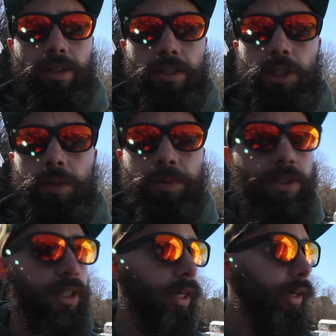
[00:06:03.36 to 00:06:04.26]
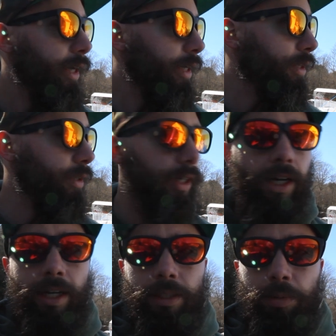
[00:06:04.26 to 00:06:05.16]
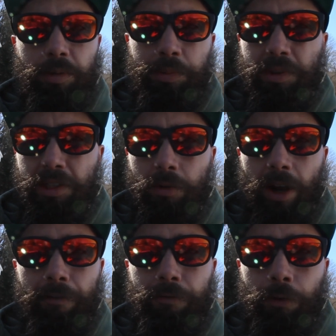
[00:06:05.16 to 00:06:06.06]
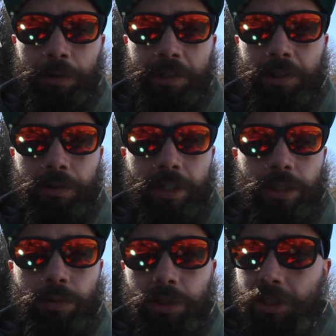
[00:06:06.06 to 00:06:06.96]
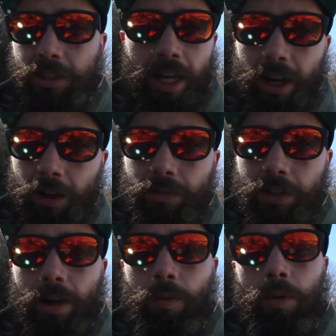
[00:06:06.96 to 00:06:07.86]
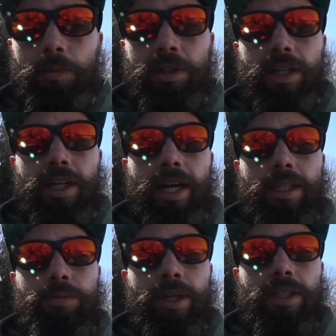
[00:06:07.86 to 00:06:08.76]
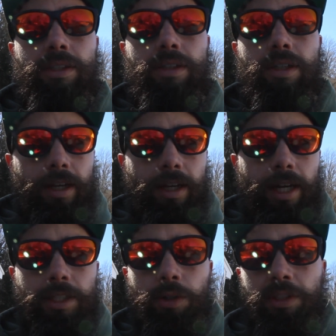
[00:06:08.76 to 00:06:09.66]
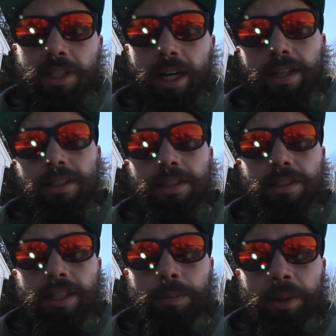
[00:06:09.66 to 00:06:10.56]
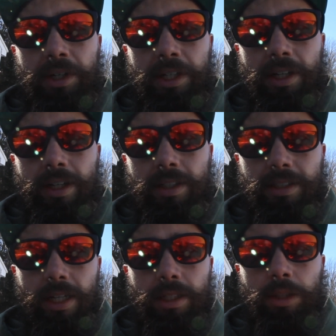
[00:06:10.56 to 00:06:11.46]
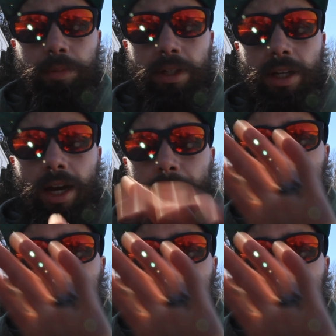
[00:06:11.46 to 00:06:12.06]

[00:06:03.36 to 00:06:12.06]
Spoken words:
on the Jeeps. It's supposed to be around 40 degrees, which is a hell of a lot warmer than it has been. As always guys, stay bearded, stay Jeepin', I'm